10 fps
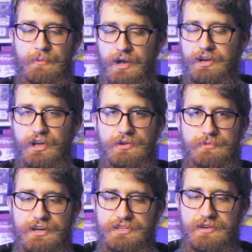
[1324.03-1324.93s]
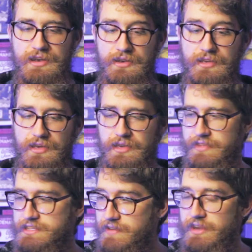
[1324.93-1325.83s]
not going to go into much in
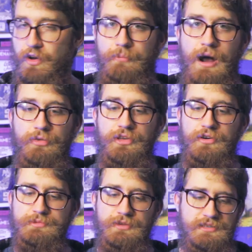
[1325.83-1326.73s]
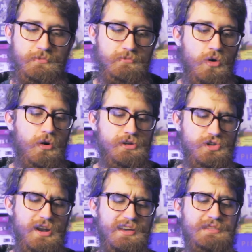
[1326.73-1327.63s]
this video about those because I'm more
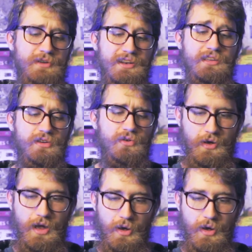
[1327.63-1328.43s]
trying to explain to you